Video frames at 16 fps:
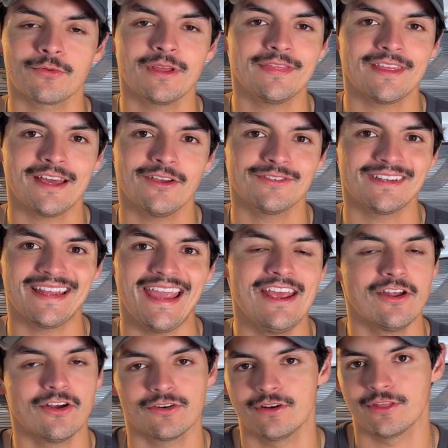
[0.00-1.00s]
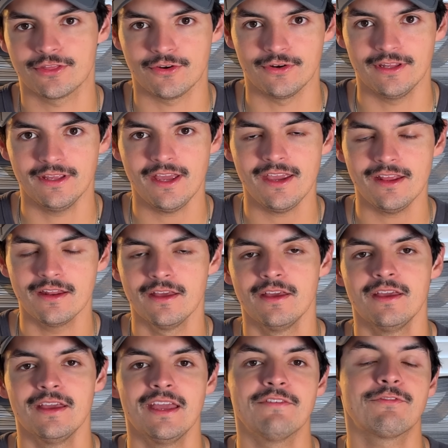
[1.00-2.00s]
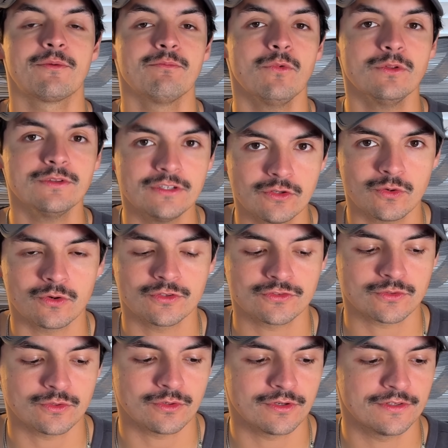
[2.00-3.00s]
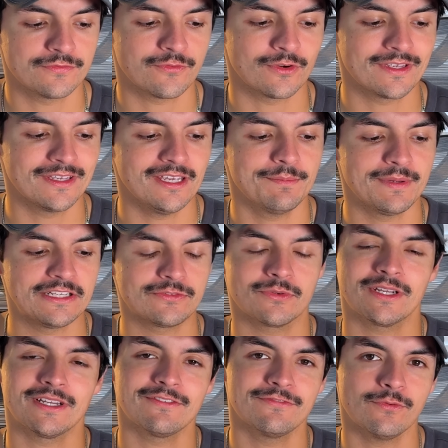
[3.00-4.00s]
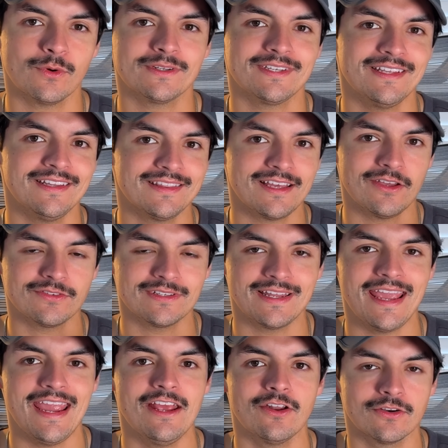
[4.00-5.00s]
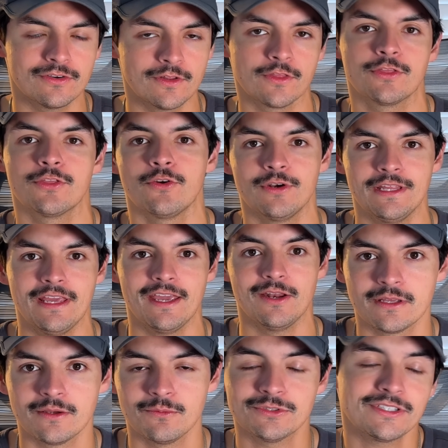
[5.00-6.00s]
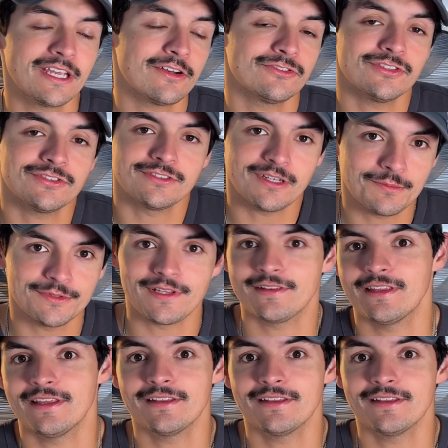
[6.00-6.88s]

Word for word: three thousand eight hundred thirty-eight, and for multi-core scores for Geekbench, we're getting fourteen thousand eight hundred thirty-eight, which again are just numbers at